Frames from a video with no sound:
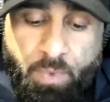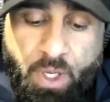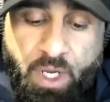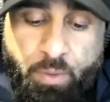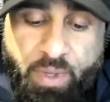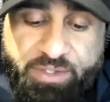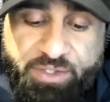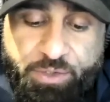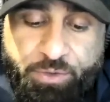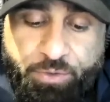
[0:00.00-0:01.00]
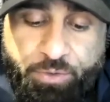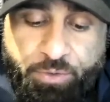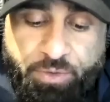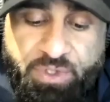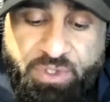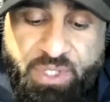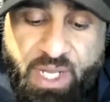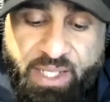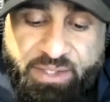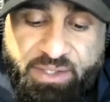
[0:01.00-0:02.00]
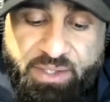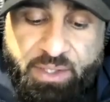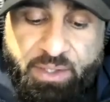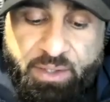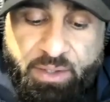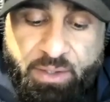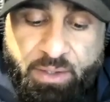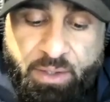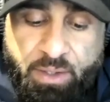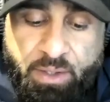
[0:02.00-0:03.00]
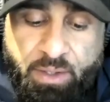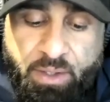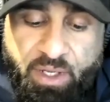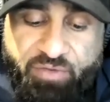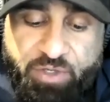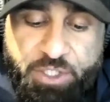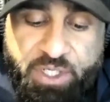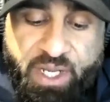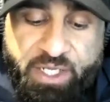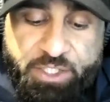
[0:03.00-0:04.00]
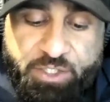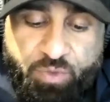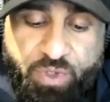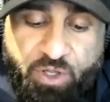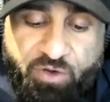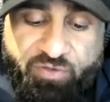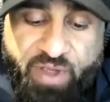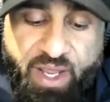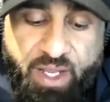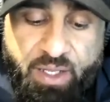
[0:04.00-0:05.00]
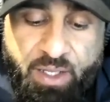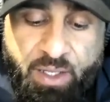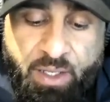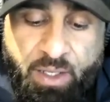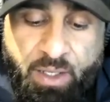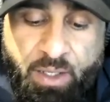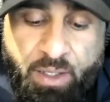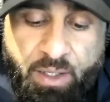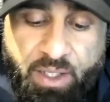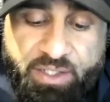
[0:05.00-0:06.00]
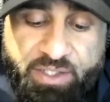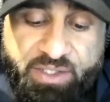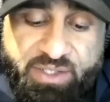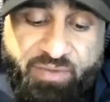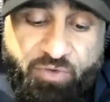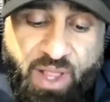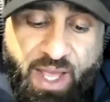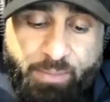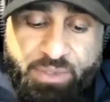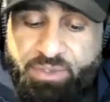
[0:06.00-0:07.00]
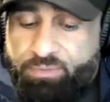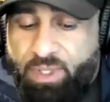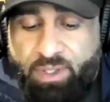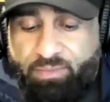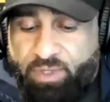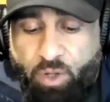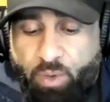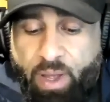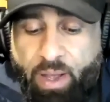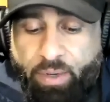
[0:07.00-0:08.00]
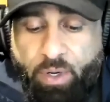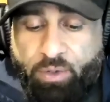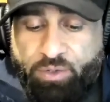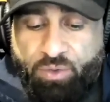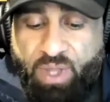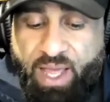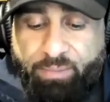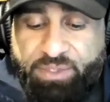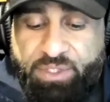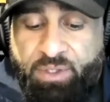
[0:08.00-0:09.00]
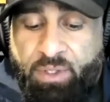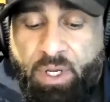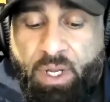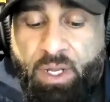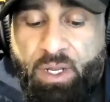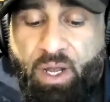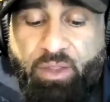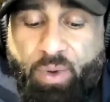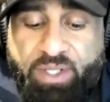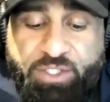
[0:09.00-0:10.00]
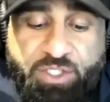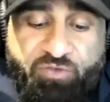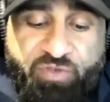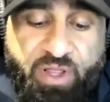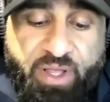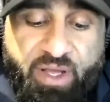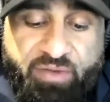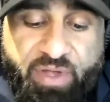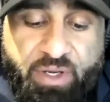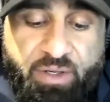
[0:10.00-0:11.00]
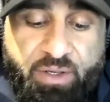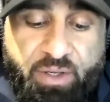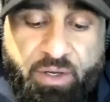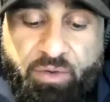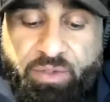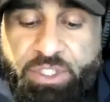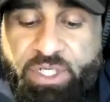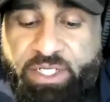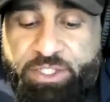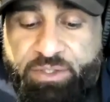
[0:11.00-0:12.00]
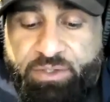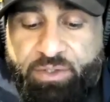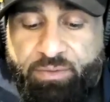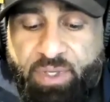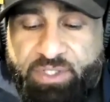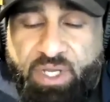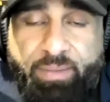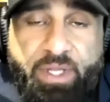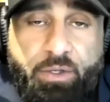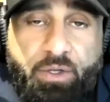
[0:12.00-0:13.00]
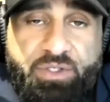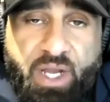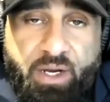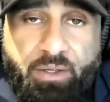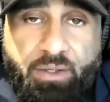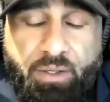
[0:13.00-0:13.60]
Any ways to test if a GH is real or fake? And it says except for labs. The only way I would know is labs. Otherwise, just the feeling of it. You know, GH, it's going to make you a little tired.